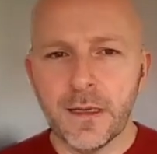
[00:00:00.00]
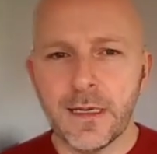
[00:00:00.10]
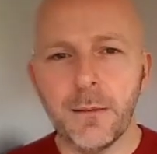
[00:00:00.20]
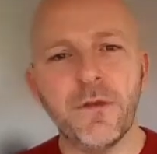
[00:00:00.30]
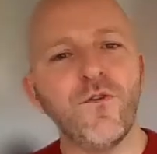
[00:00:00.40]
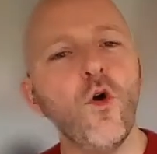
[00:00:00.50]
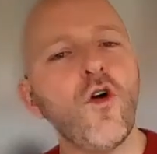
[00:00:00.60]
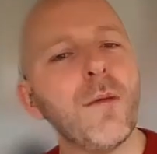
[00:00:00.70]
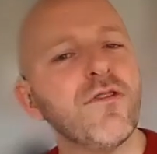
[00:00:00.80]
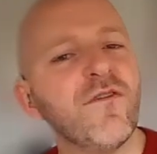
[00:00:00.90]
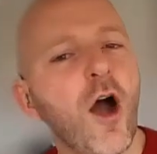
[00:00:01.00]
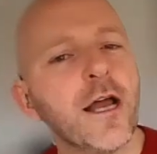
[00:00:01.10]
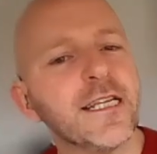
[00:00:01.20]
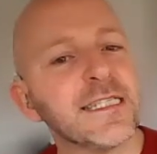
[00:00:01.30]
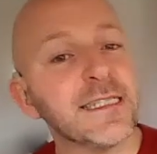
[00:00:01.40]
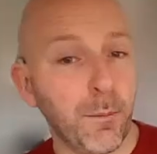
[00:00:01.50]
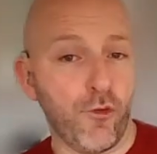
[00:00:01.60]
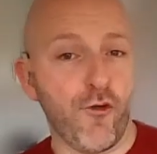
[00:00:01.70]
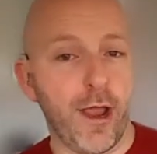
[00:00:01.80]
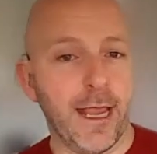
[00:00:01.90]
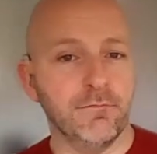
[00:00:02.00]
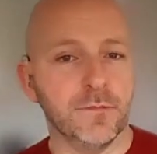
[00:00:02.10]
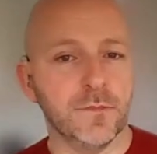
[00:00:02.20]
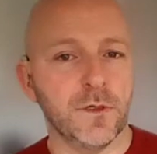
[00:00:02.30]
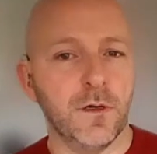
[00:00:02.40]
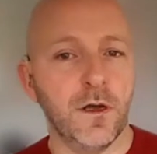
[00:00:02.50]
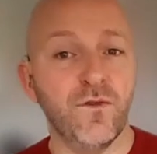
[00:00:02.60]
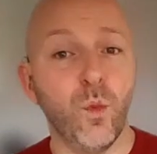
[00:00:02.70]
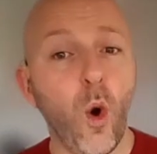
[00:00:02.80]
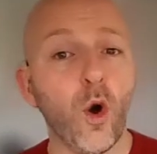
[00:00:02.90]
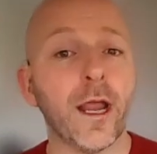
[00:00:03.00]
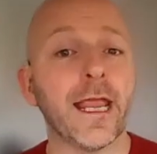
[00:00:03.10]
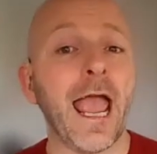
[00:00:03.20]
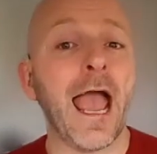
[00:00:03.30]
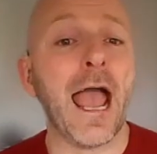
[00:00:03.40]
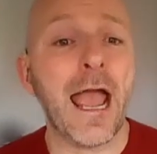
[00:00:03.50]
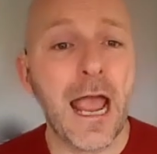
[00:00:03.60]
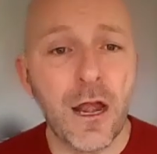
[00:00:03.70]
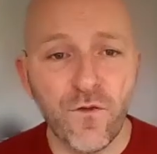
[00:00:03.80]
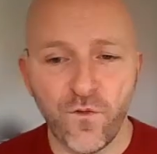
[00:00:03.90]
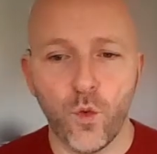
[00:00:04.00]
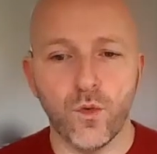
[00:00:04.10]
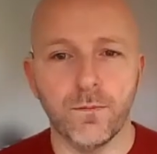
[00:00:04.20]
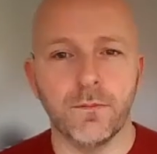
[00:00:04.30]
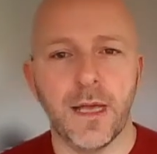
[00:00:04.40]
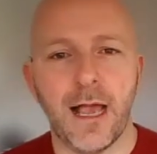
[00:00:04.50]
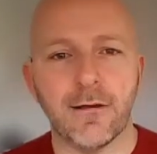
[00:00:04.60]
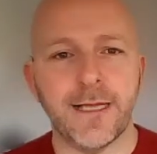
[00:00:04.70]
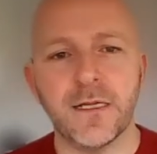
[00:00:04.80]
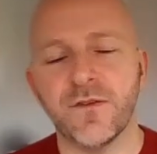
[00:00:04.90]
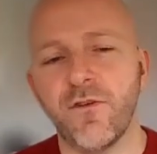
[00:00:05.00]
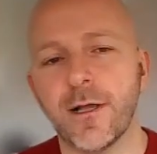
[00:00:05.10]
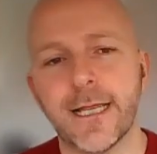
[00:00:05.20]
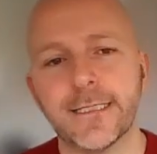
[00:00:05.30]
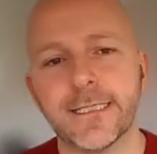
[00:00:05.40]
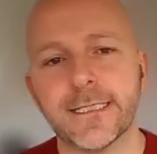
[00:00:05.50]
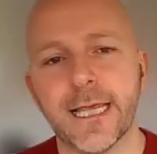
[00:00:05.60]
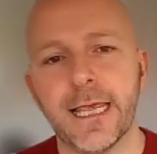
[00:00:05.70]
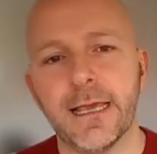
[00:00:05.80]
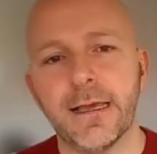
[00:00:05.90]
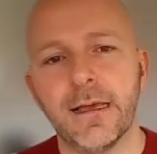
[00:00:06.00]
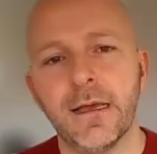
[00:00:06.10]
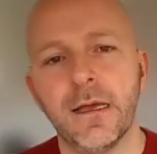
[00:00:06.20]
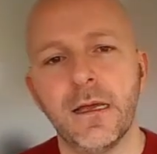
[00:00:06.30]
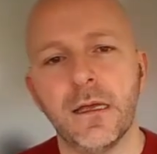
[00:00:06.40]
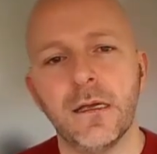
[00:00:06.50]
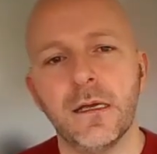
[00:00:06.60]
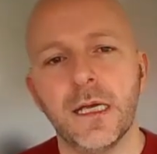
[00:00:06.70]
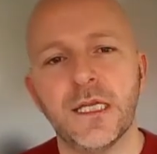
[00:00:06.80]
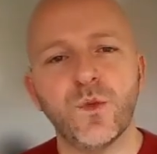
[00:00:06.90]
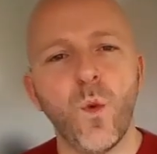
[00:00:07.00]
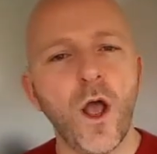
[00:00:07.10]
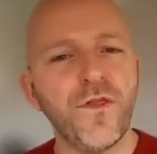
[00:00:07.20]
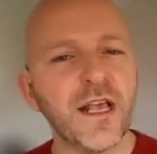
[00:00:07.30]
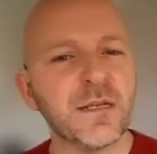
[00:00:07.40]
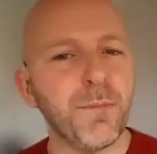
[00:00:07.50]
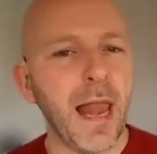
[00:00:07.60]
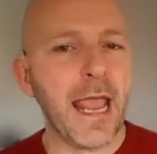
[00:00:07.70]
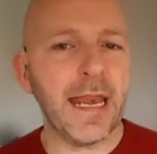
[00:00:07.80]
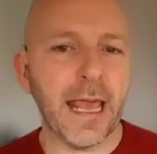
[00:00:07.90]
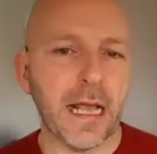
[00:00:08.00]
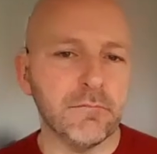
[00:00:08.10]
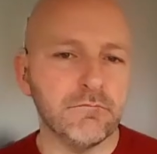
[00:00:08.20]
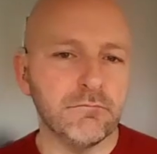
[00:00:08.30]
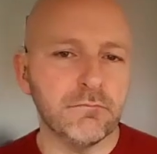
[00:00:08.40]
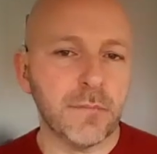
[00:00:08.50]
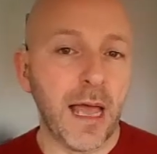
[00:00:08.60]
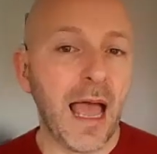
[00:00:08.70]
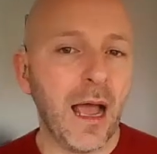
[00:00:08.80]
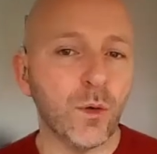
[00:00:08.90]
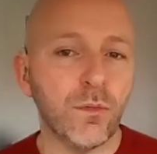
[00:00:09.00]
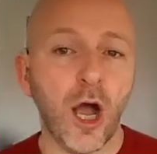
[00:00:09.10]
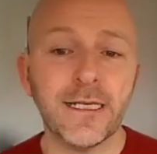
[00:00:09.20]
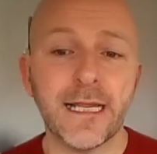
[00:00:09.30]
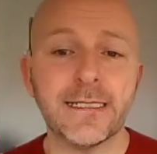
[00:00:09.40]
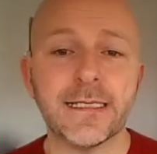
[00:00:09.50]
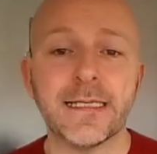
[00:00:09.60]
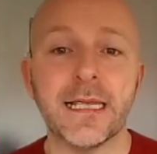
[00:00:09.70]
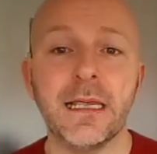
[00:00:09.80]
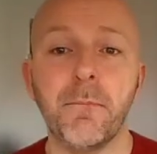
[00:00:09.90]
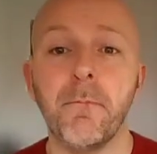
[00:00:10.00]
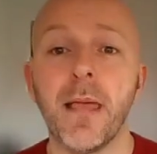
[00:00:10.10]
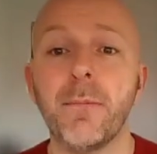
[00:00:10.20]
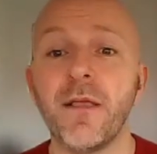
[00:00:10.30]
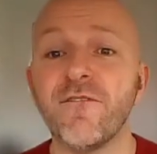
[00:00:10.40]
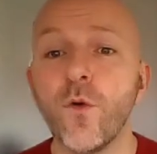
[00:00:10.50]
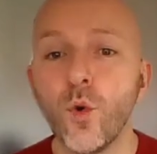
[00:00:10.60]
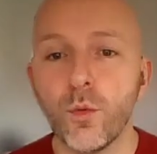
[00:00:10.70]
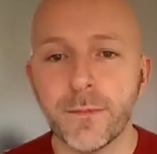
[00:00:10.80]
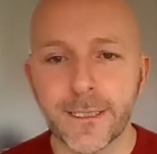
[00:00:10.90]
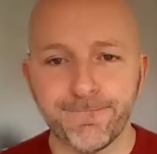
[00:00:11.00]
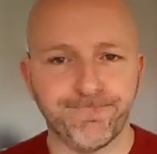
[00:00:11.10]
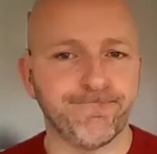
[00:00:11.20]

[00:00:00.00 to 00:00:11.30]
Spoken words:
Now, before I provide a summary of what can form our sense of identity, it's worth explaining how identity may be formed.